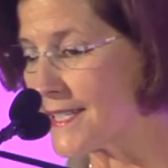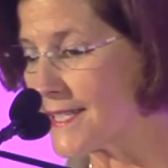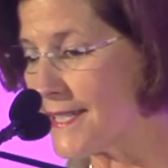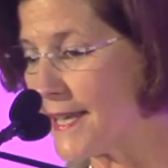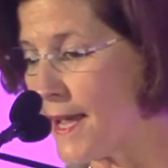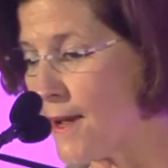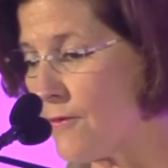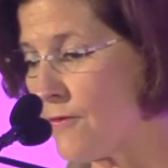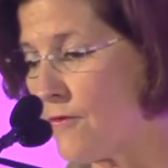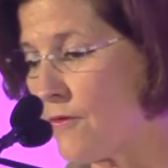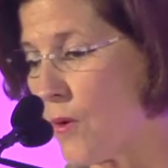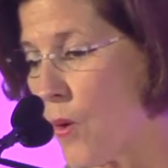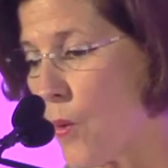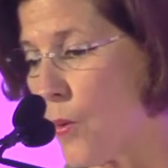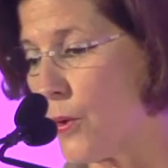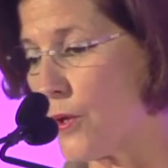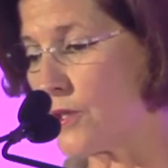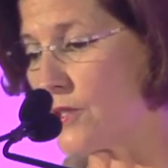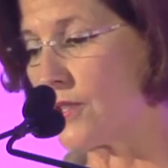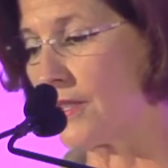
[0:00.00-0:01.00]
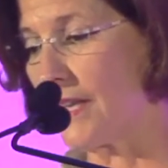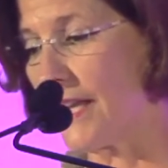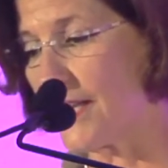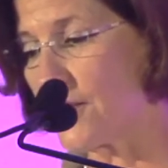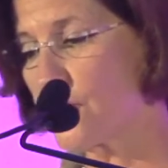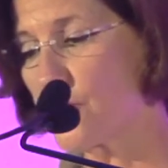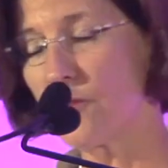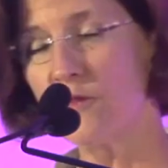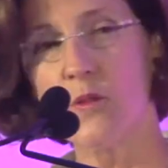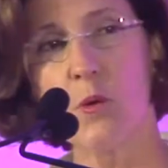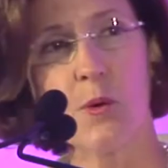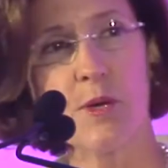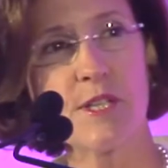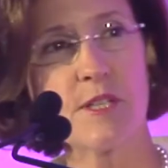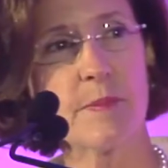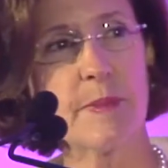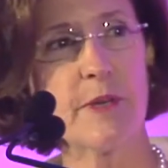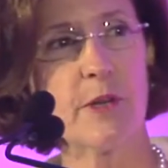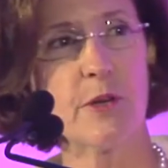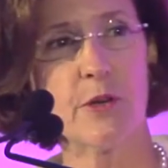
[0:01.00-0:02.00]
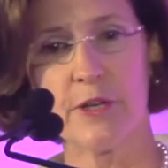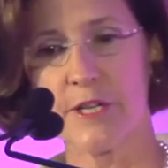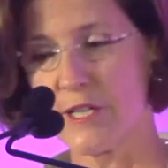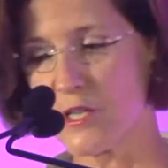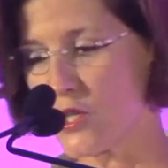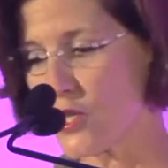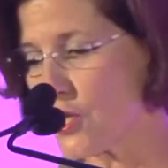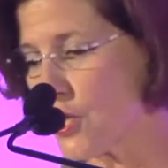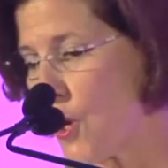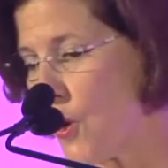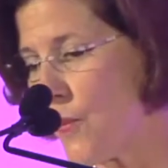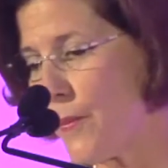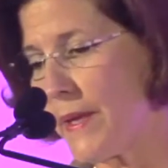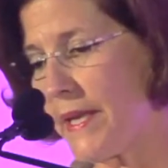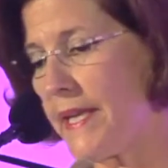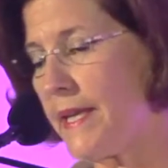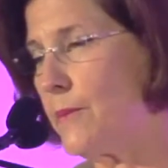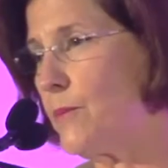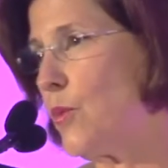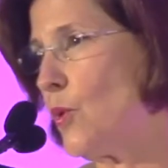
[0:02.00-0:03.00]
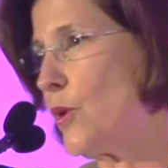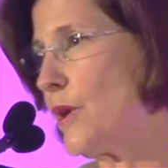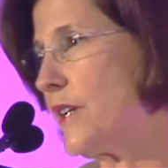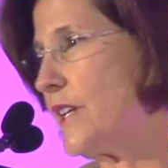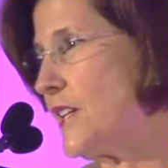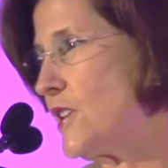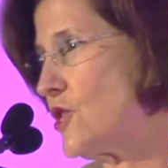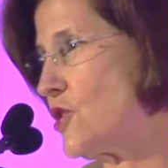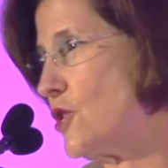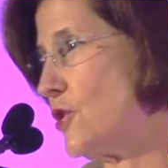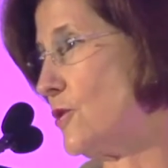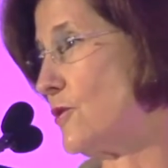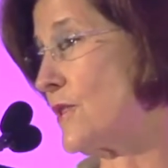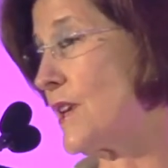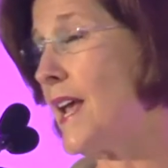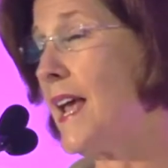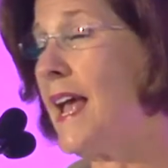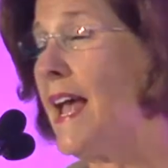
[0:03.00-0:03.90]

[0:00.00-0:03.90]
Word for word: step forward to let your voice be heard in so many important issues,